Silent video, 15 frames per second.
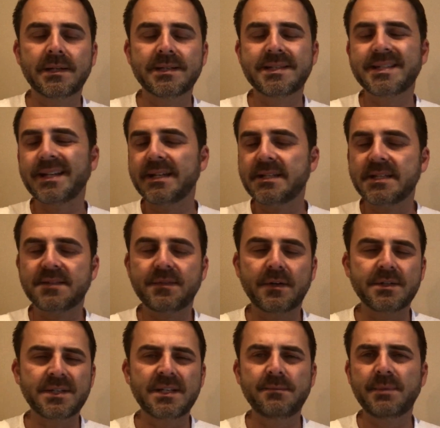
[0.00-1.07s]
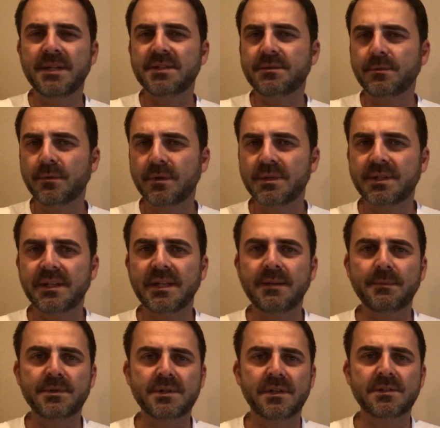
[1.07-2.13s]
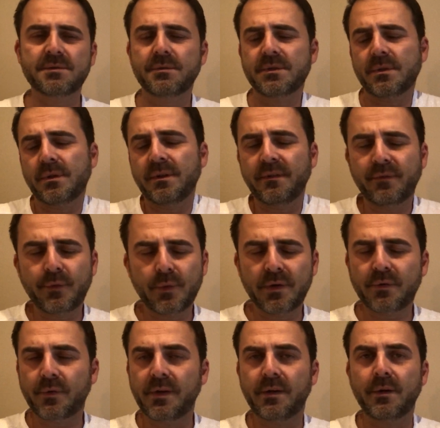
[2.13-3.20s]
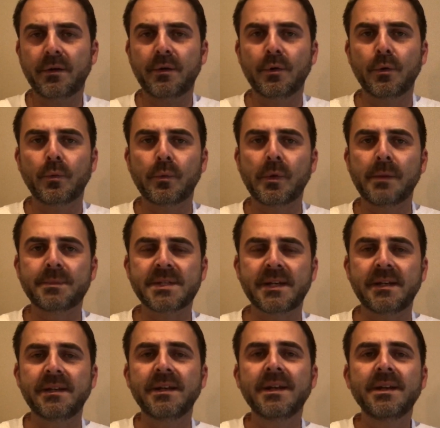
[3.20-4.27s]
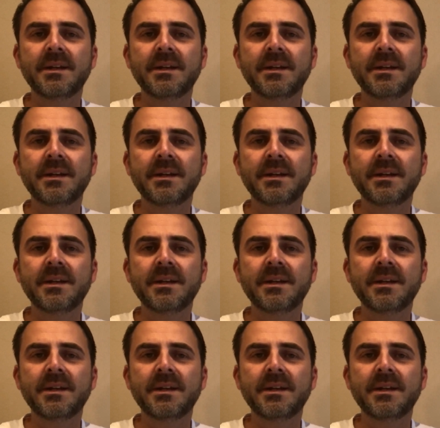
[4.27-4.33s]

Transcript: sites as far as eBay stores and Amazon stores, or even if you want to create it on your own website,